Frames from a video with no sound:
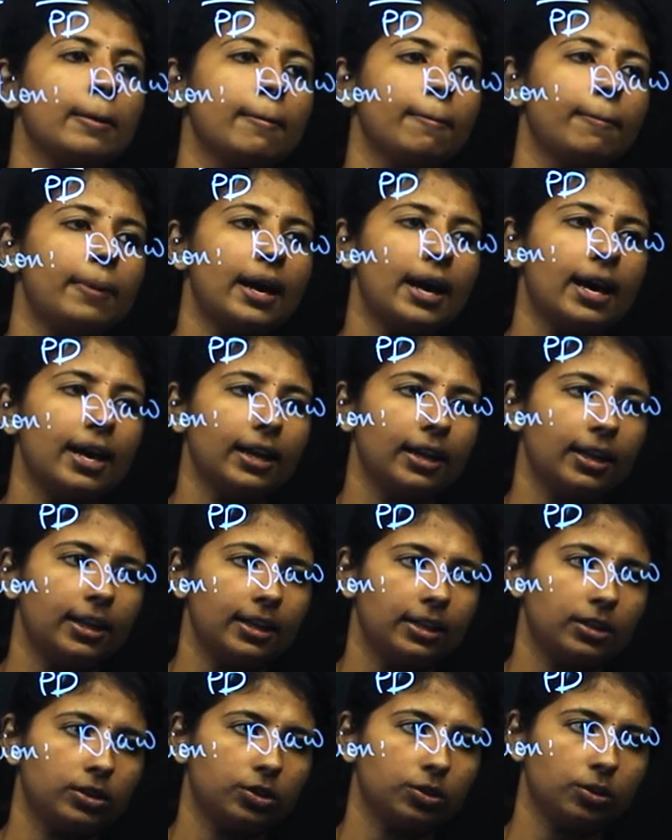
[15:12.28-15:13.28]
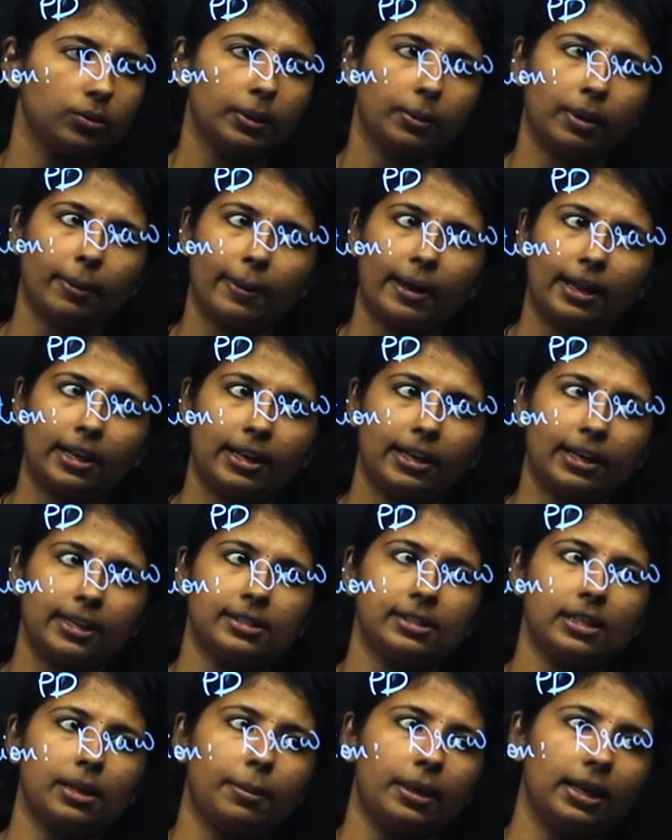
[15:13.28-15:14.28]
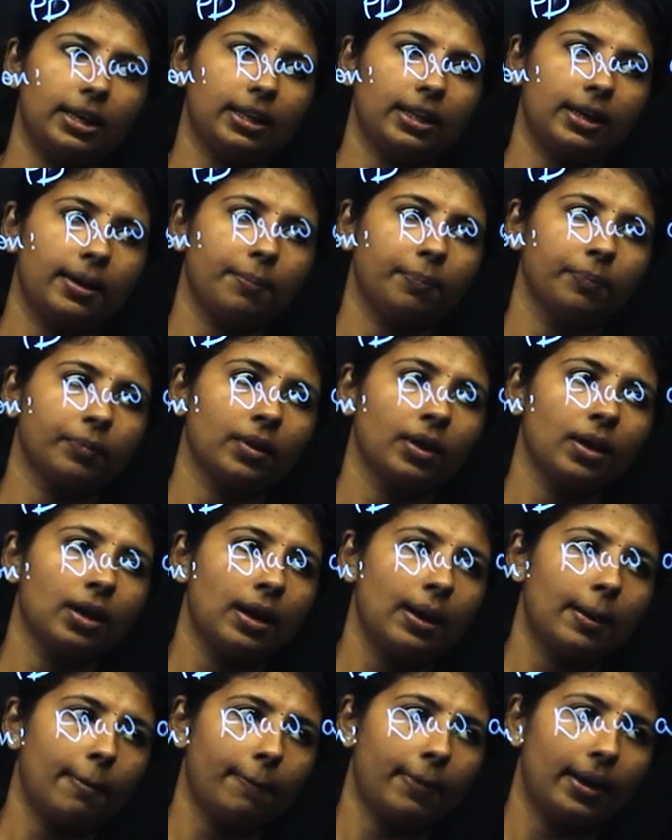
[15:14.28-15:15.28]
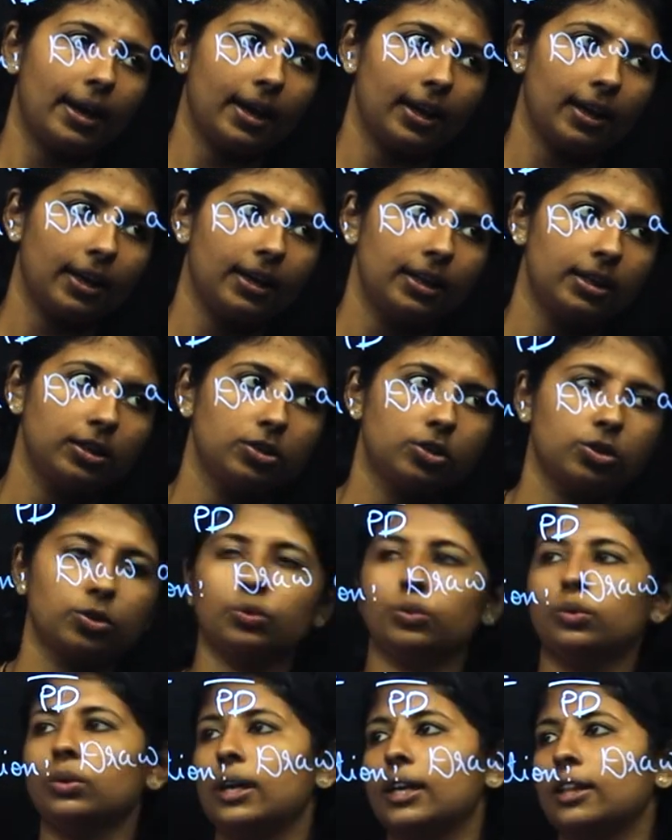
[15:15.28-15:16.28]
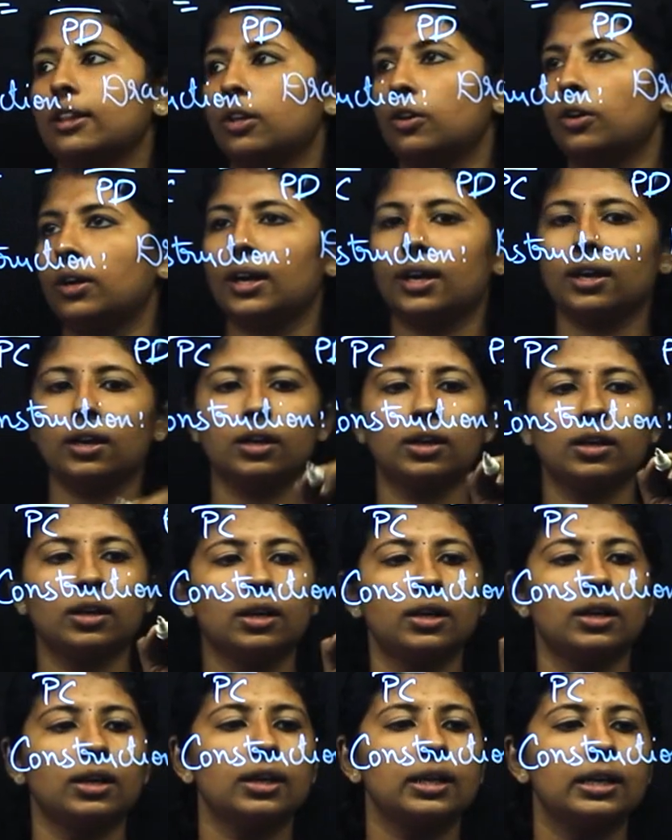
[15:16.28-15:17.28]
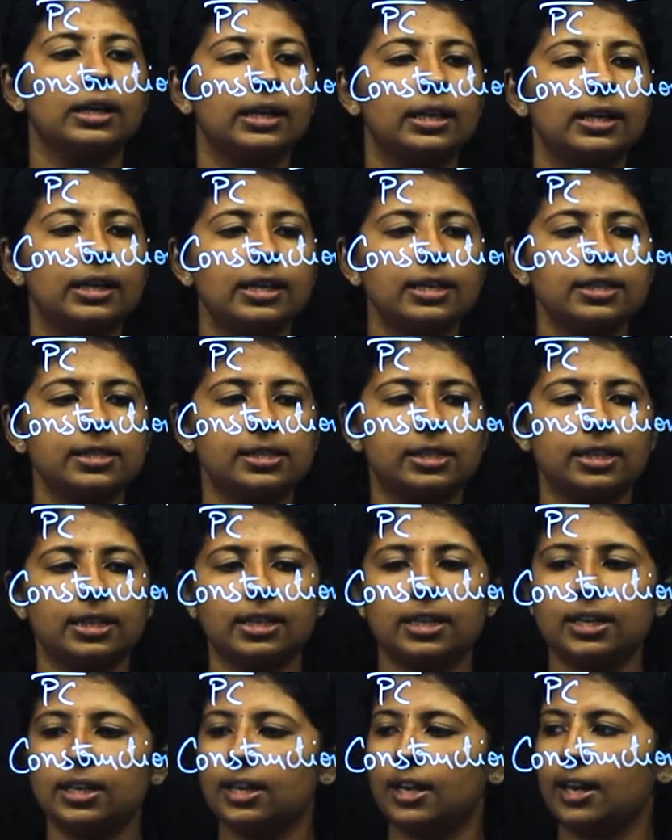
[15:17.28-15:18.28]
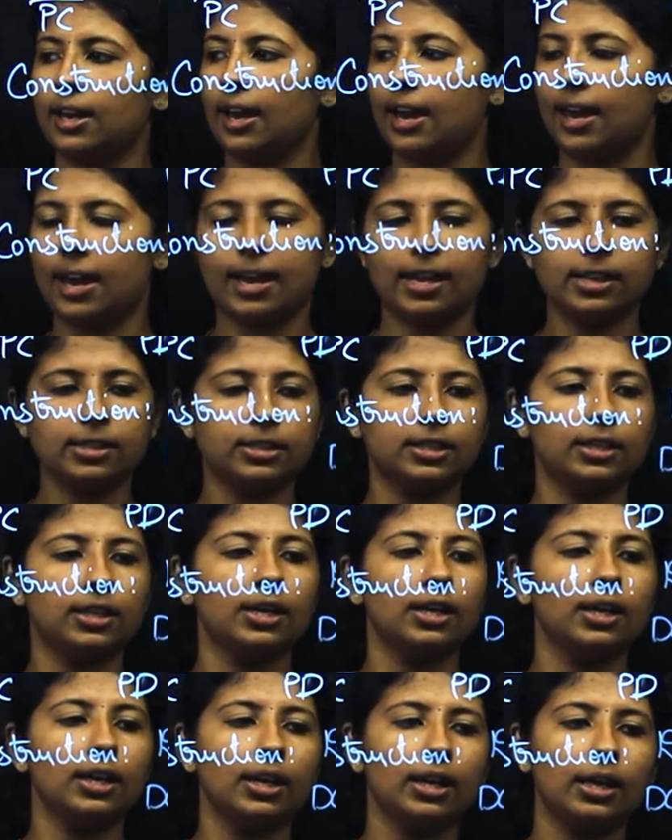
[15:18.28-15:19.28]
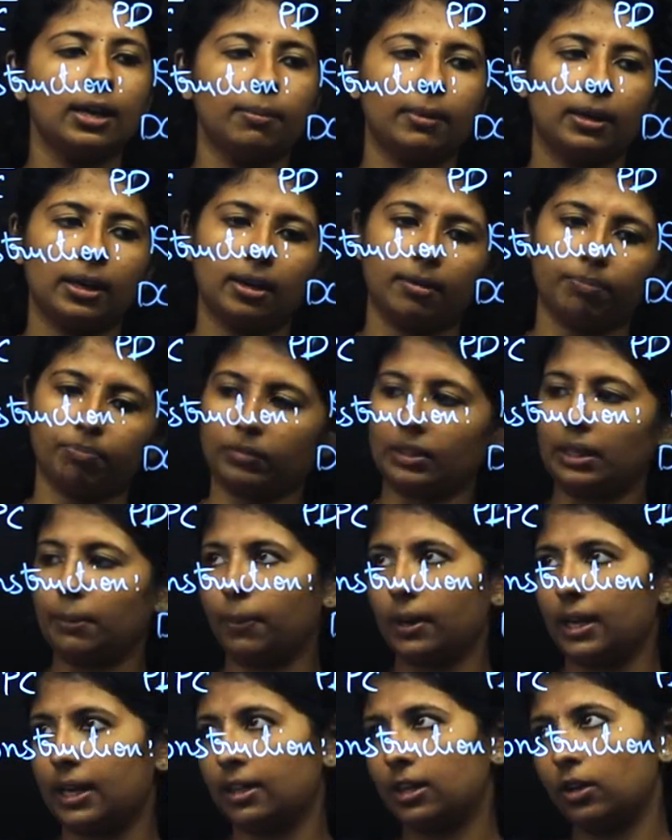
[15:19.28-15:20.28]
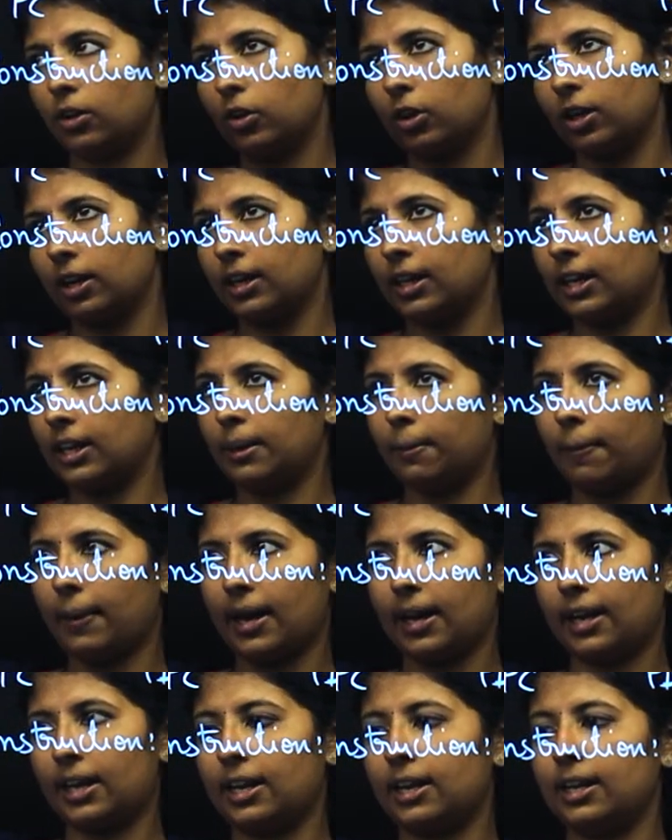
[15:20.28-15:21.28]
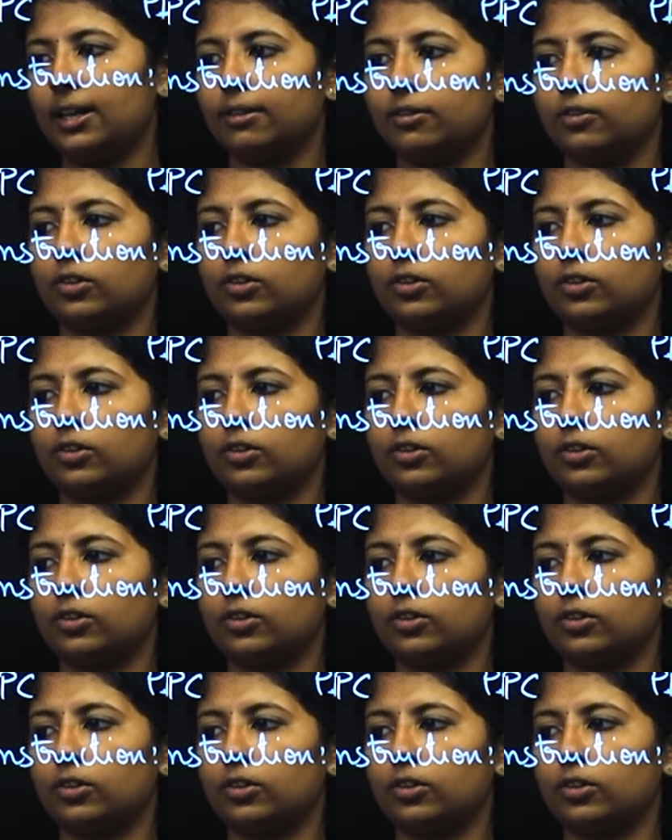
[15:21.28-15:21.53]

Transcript: parallel to, we parallel lines. Parallel to, DC and AB. Now, we draw a parallel